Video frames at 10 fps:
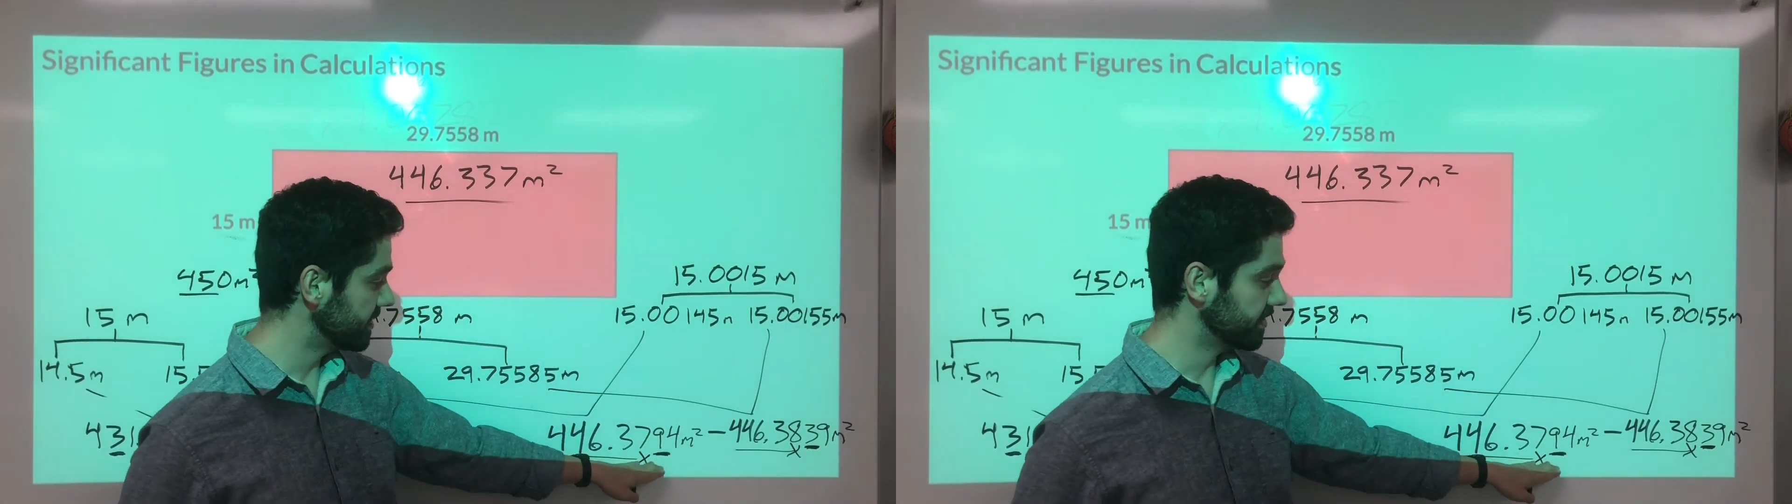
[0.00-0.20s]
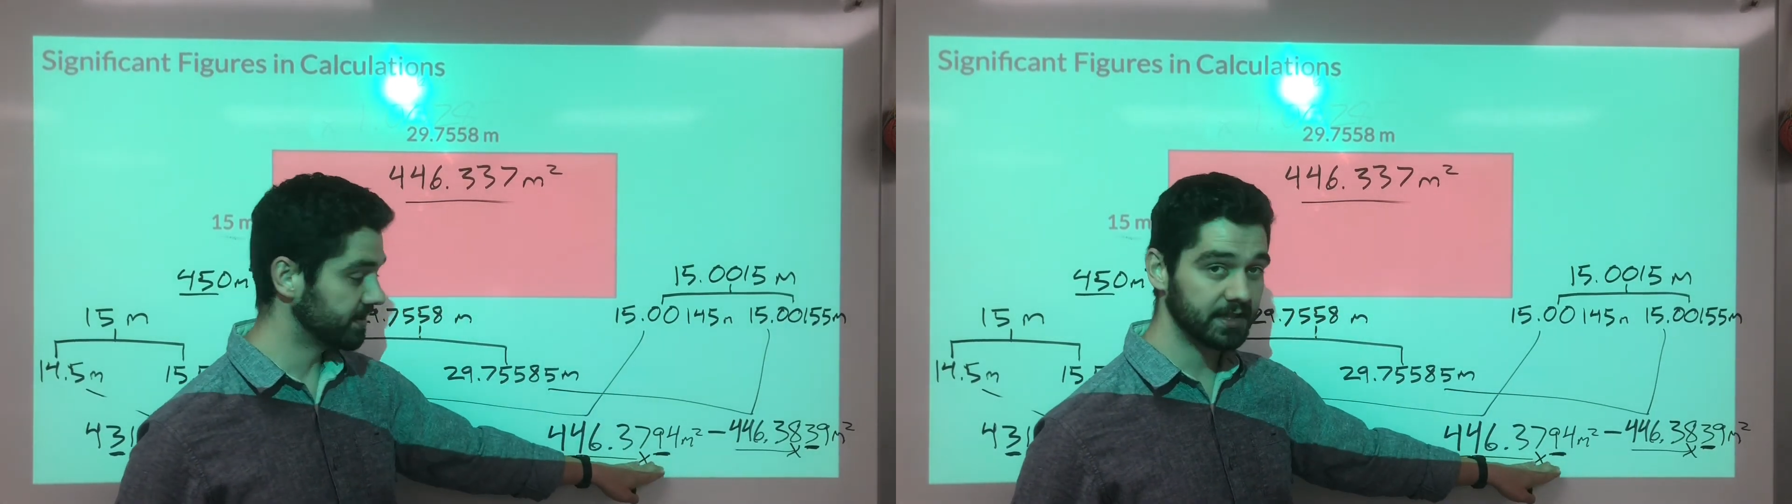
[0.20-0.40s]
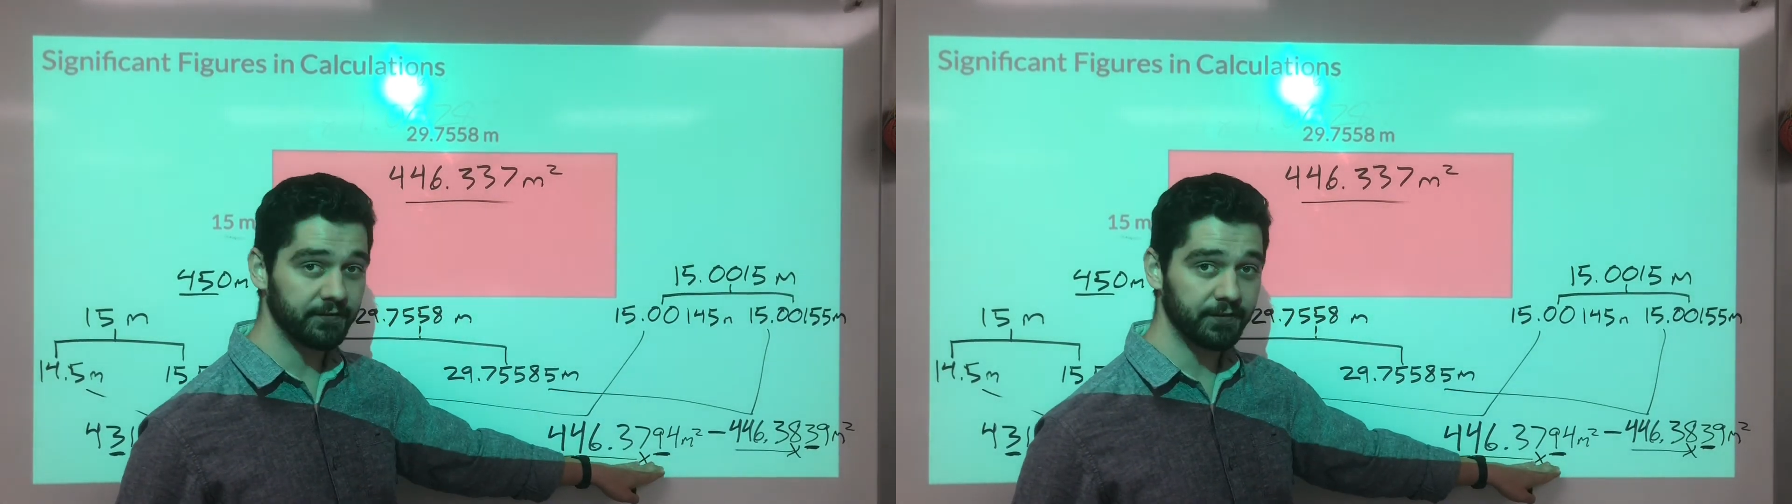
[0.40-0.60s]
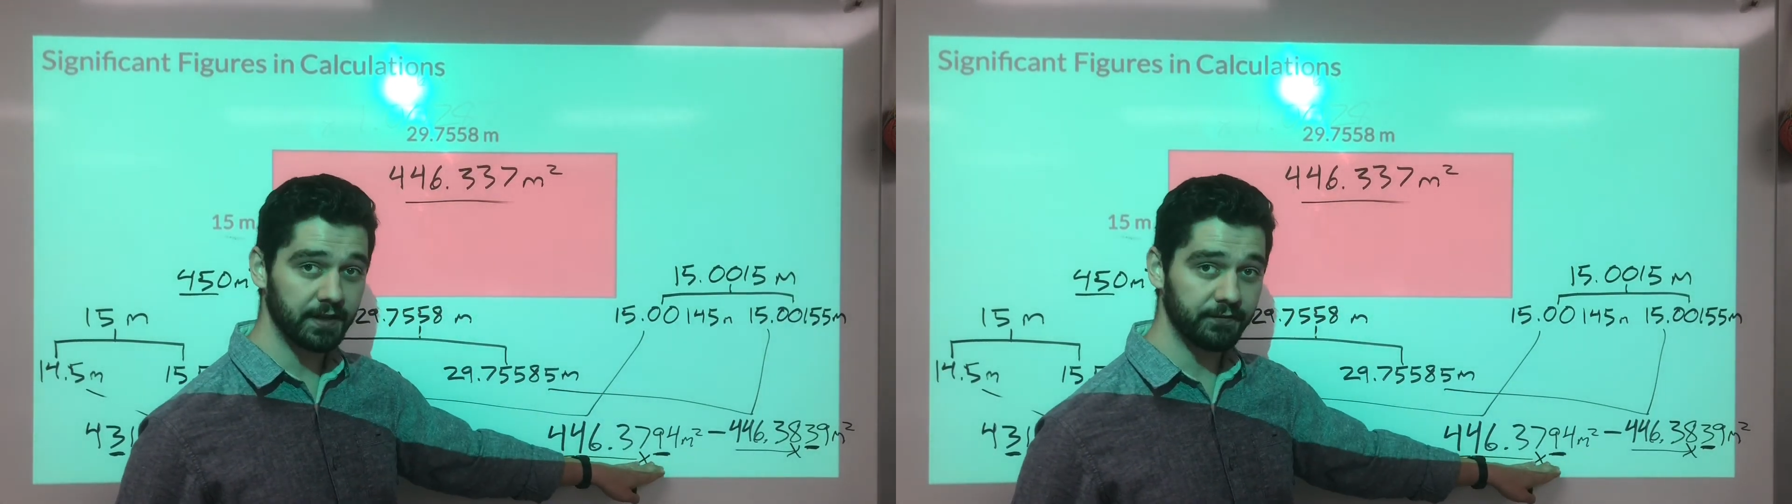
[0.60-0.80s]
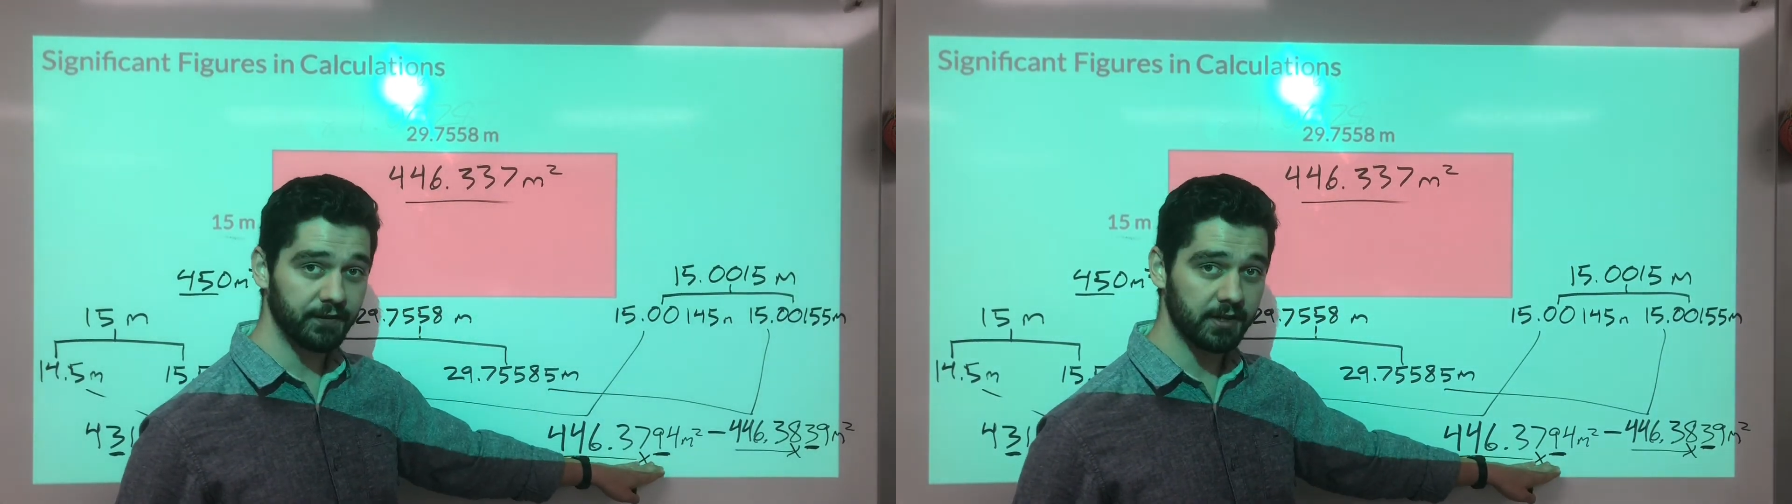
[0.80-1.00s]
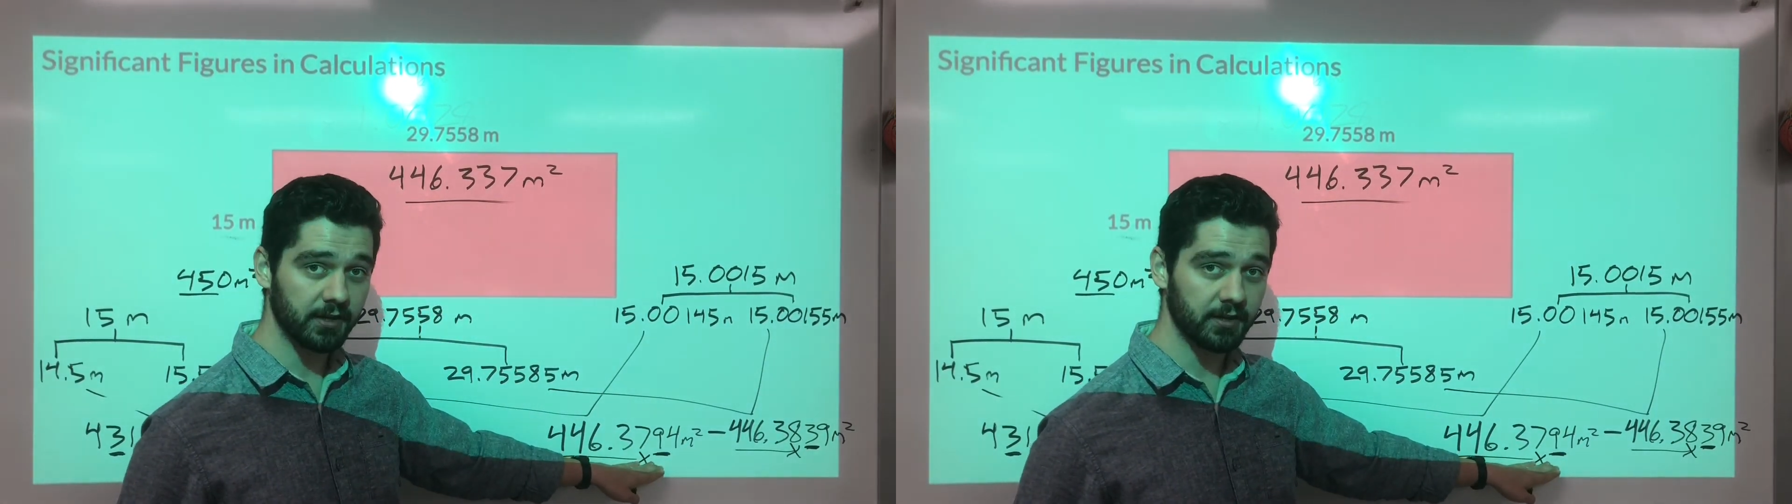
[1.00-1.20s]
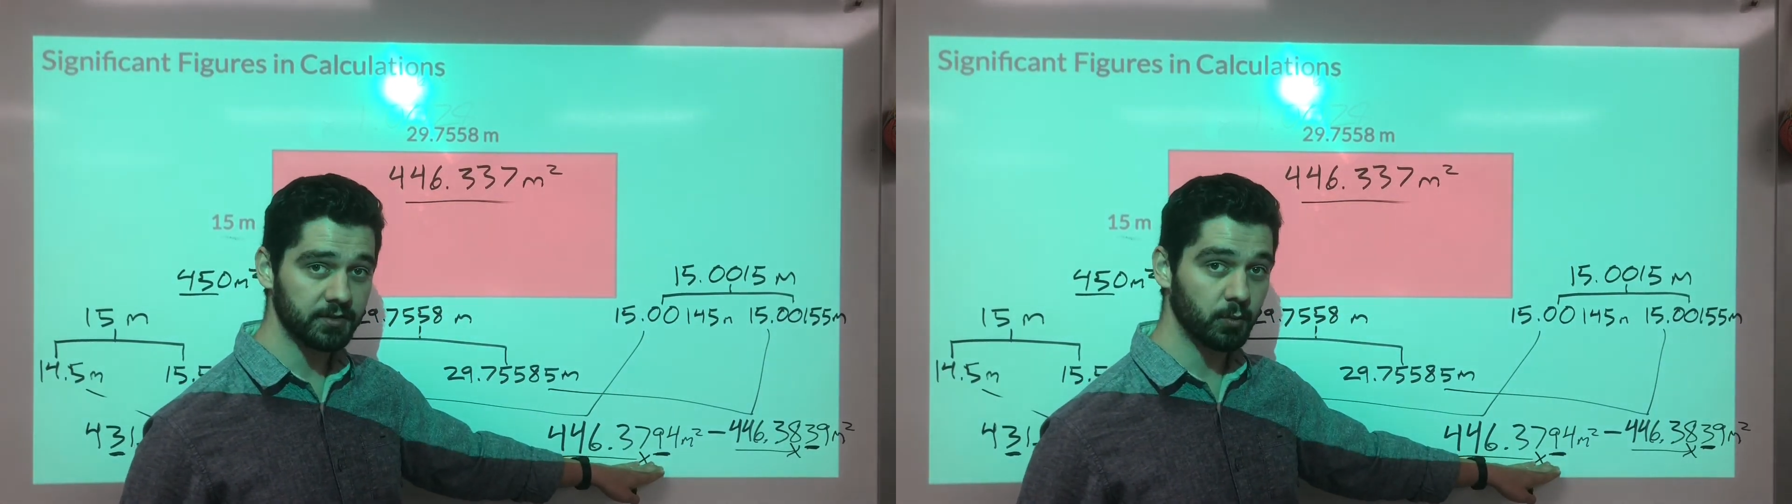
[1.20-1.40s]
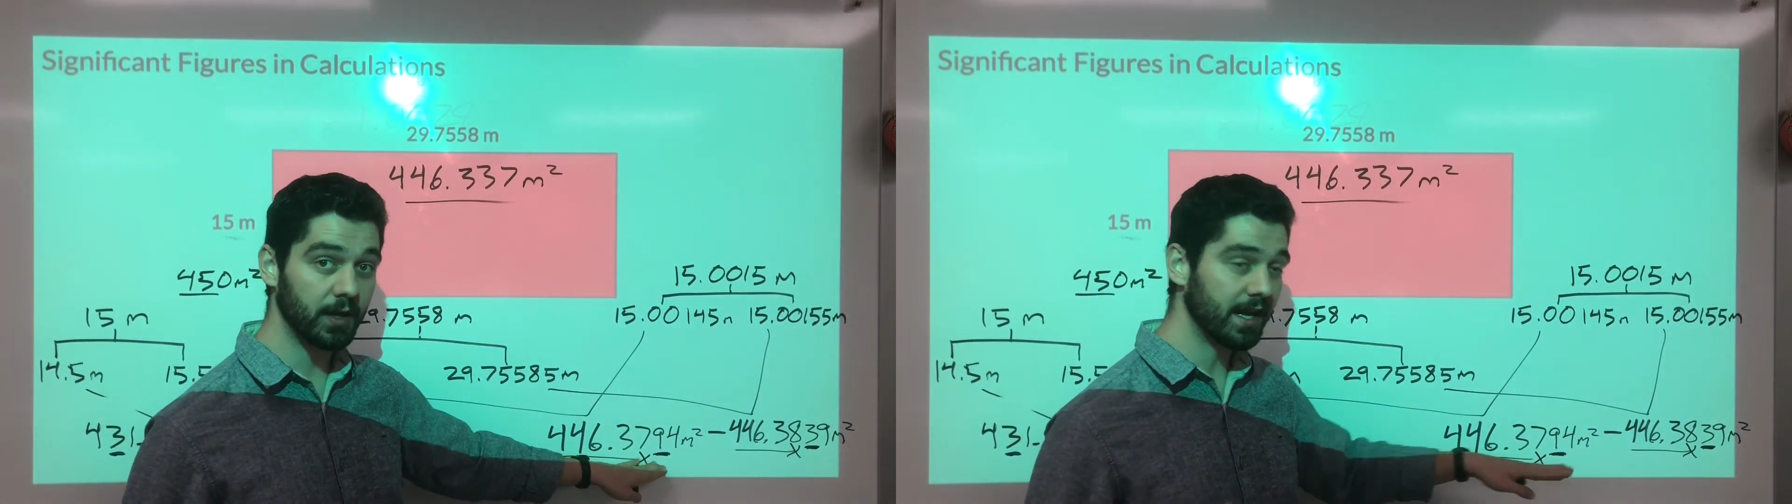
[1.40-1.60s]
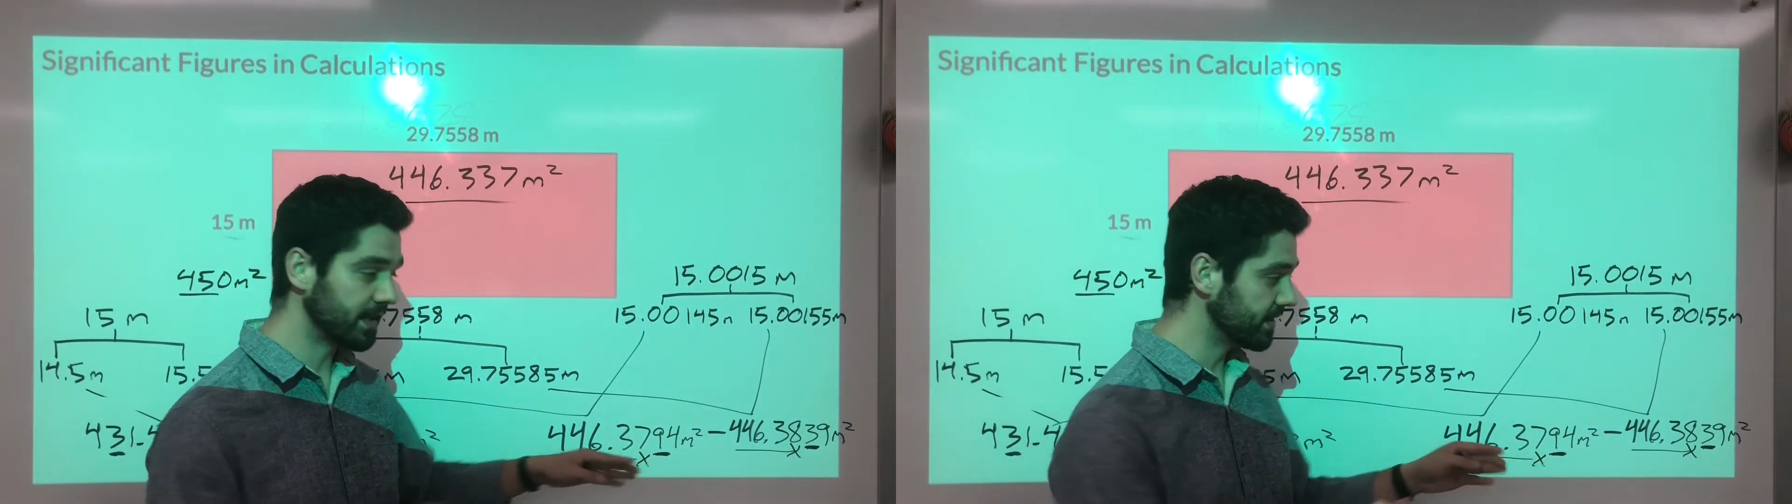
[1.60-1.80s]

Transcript: significant figures when I